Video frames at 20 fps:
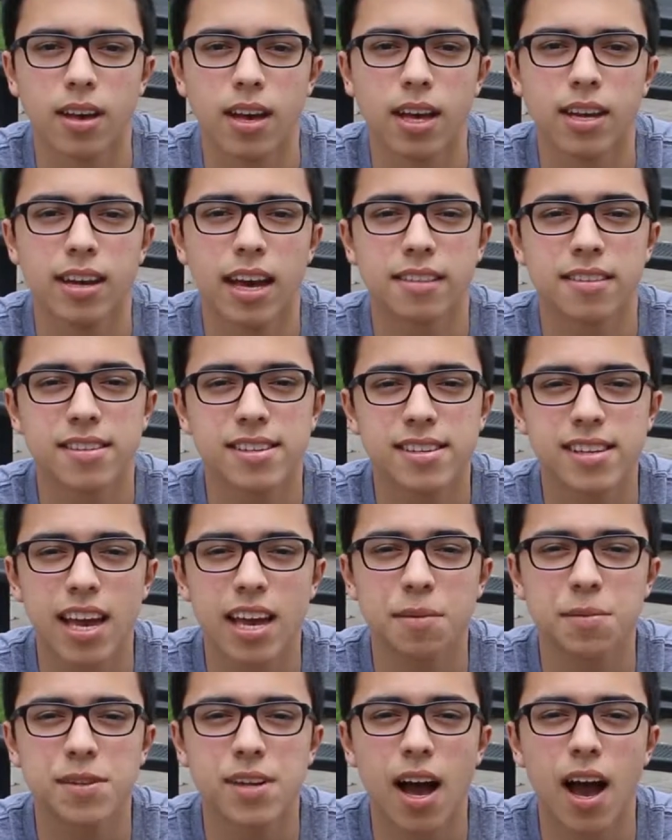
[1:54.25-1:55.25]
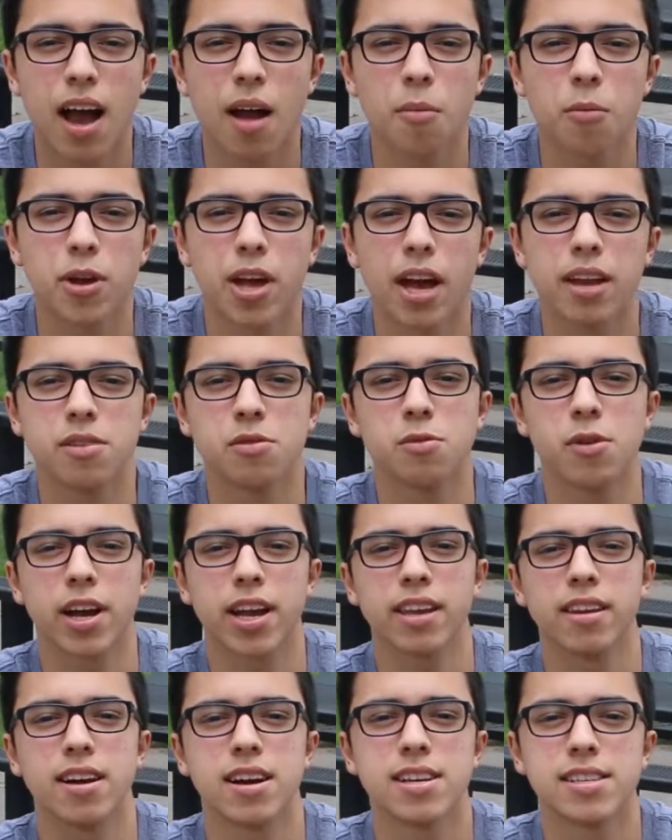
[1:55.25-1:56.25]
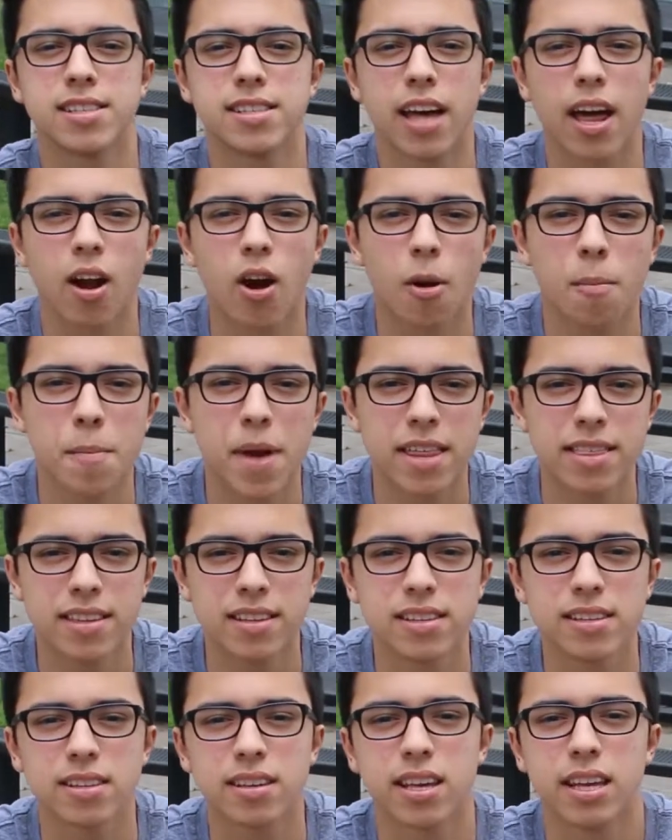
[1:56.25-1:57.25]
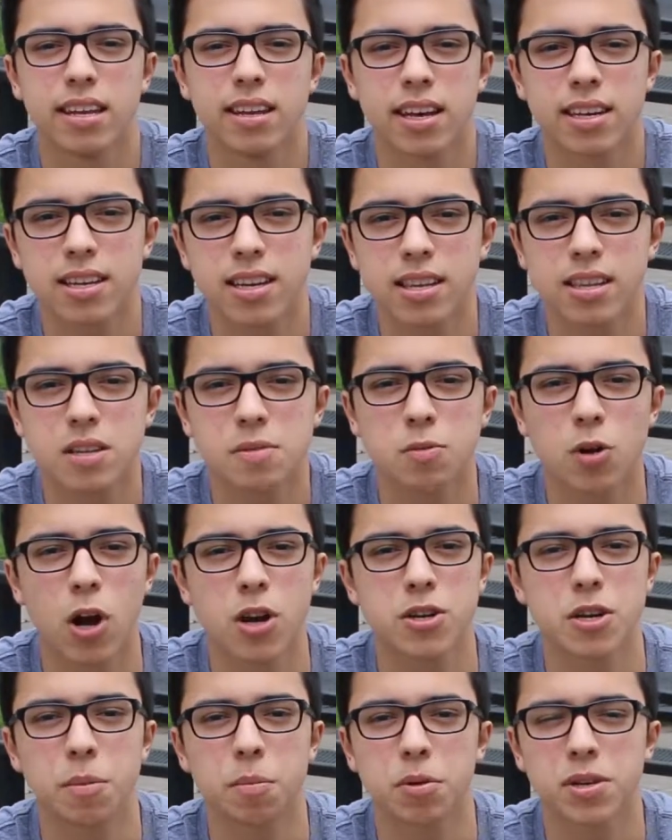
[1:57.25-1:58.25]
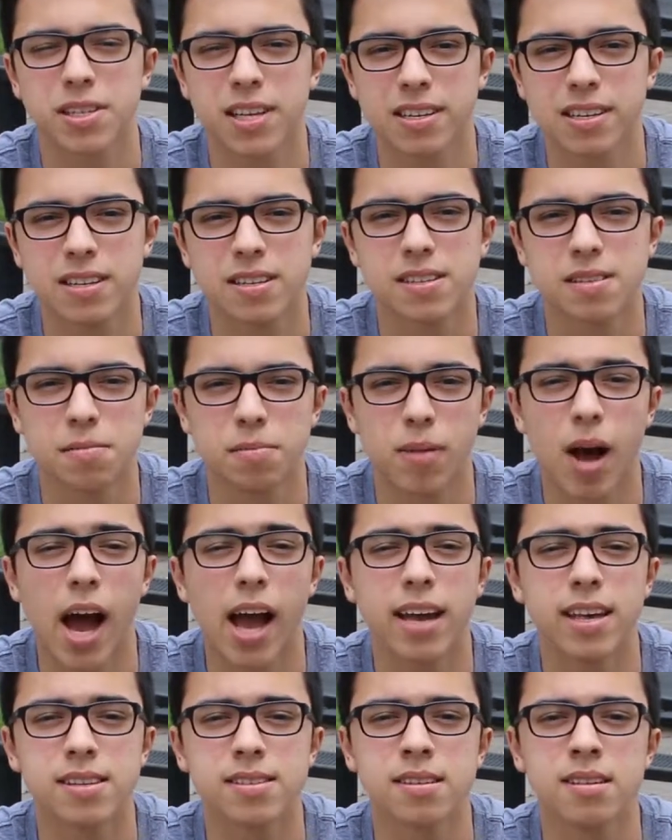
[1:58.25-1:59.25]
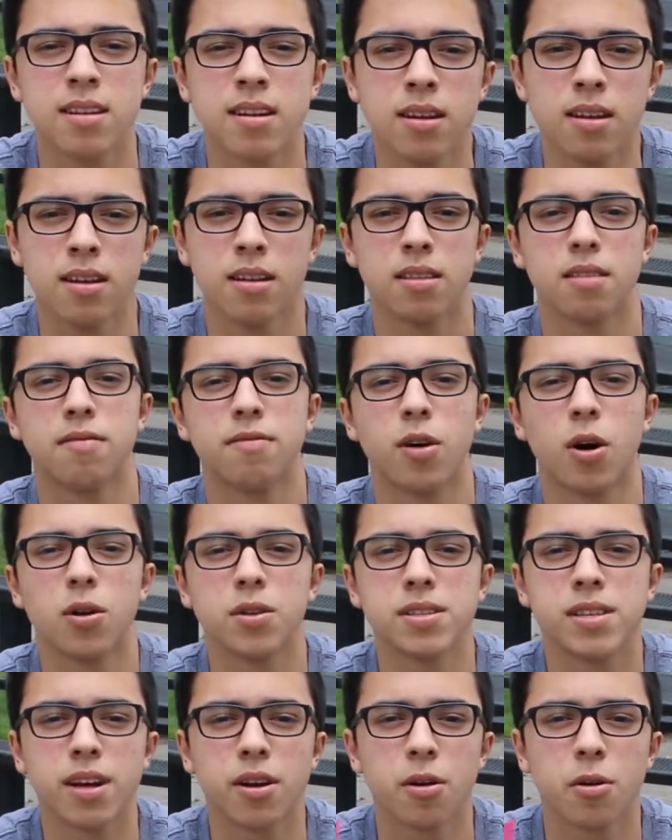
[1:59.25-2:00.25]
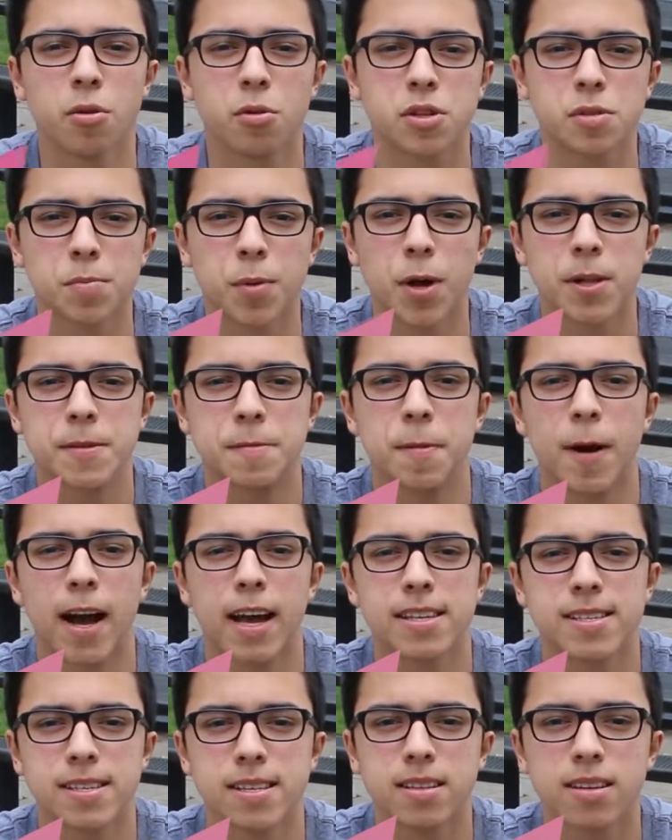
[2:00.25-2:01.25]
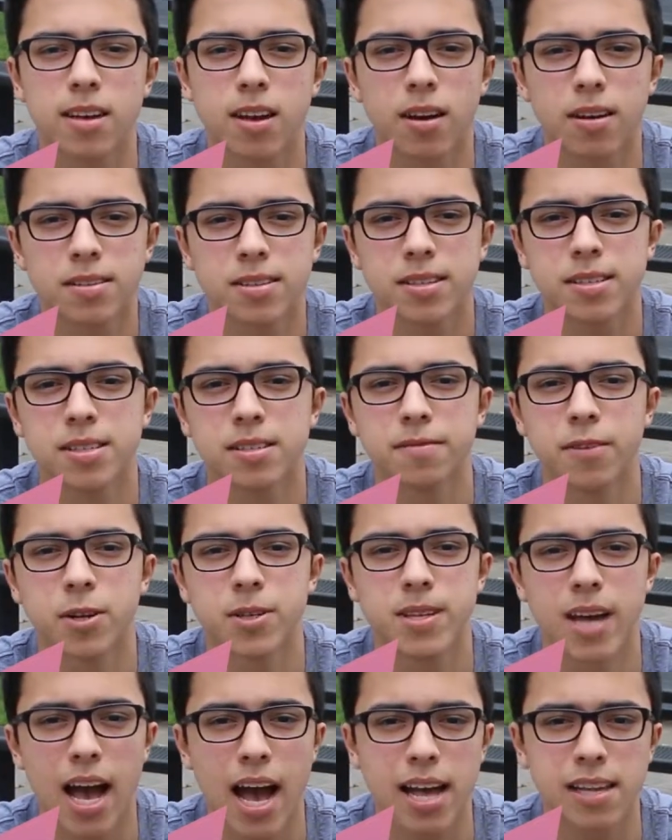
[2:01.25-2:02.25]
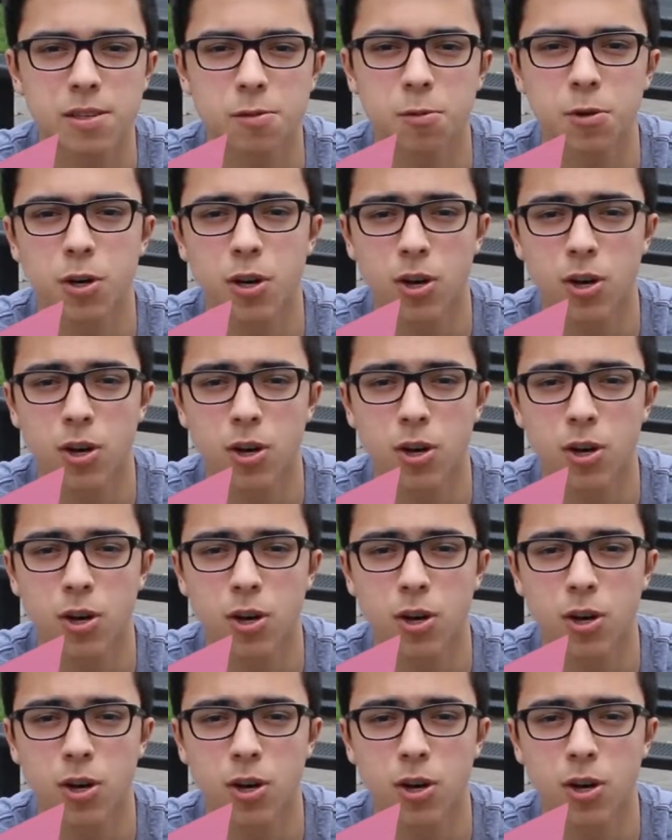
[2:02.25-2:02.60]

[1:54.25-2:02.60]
And at the same time, we had to recognize that our methods in conducting this project presented some bias. The voluntary response bias in the context of our task would